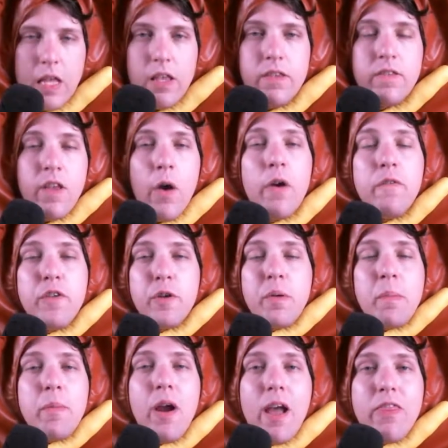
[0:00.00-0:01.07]
So if you
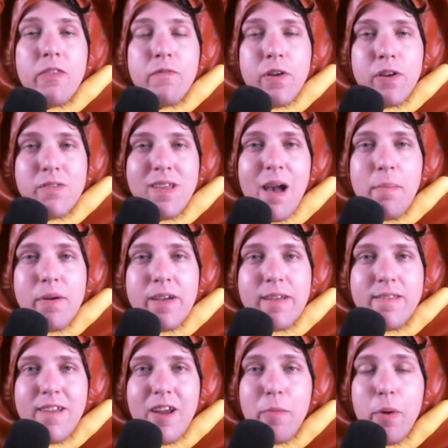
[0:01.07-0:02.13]
remember at the first coupling
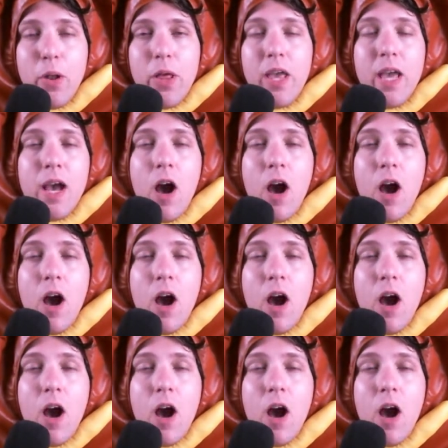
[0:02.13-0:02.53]
ceremony,